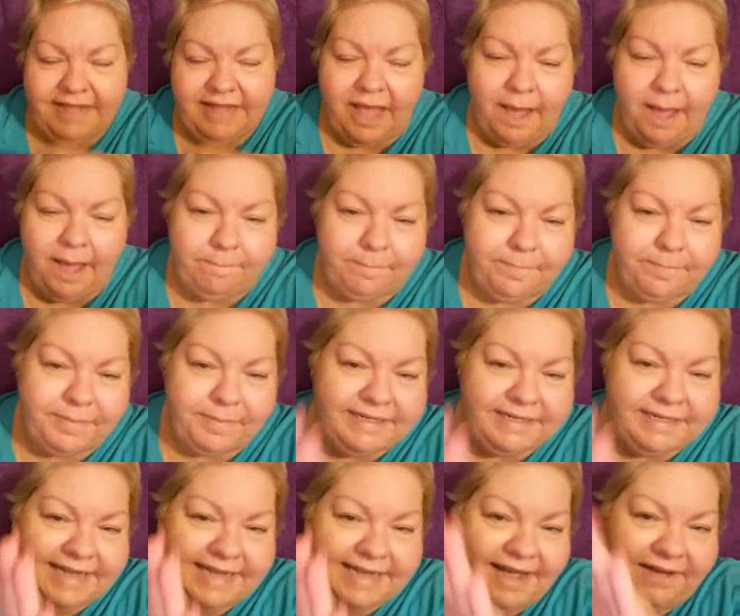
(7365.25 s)
Up
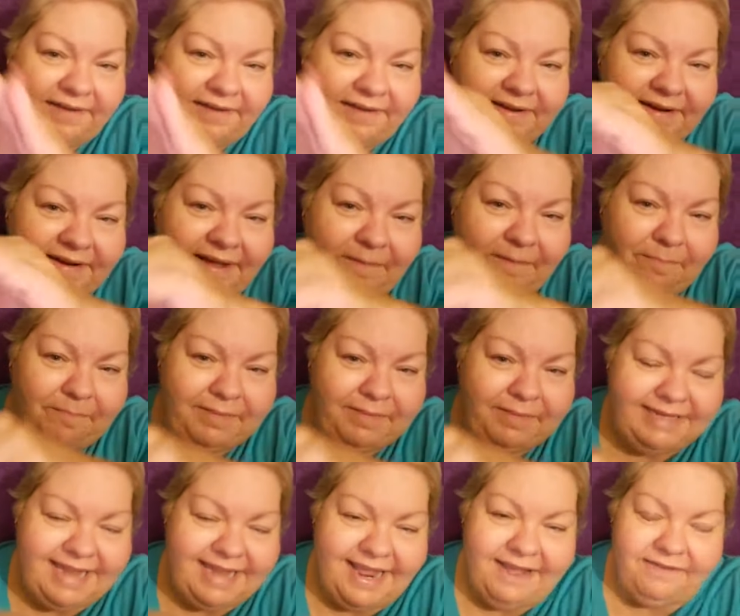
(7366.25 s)
and down and up and
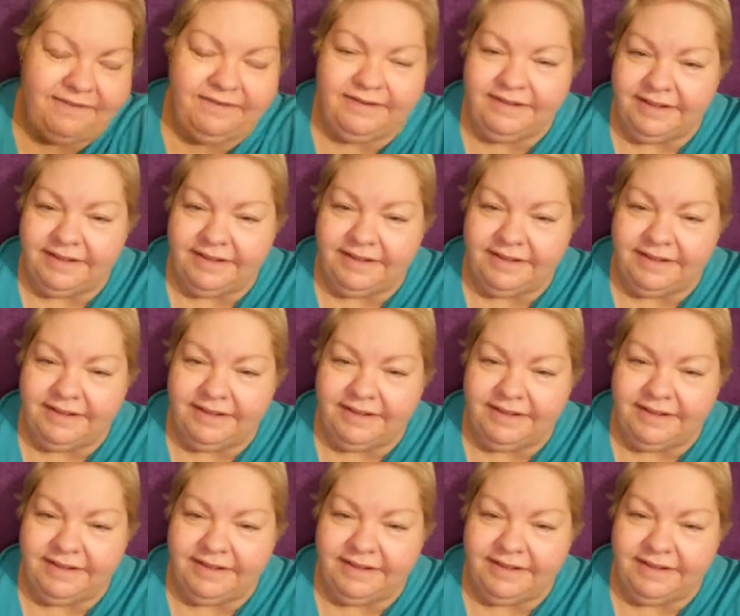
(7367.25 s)
down.